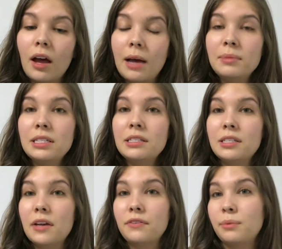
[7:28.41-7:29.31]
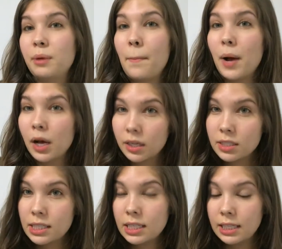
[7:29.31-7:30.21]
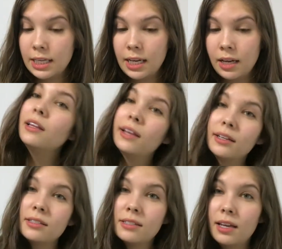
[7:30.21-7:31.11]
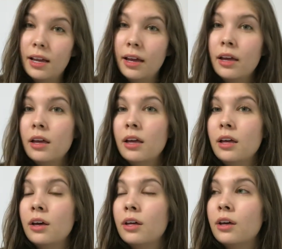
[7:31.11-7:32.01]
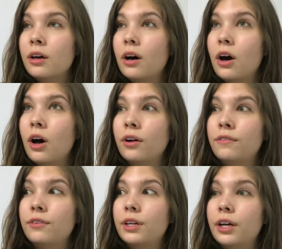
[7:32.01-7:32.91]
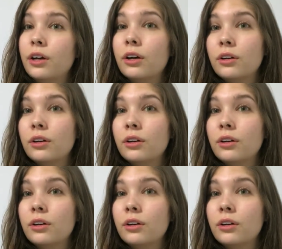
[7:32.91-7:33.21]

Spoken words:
I'm going to say for me personally, I liked seeing all the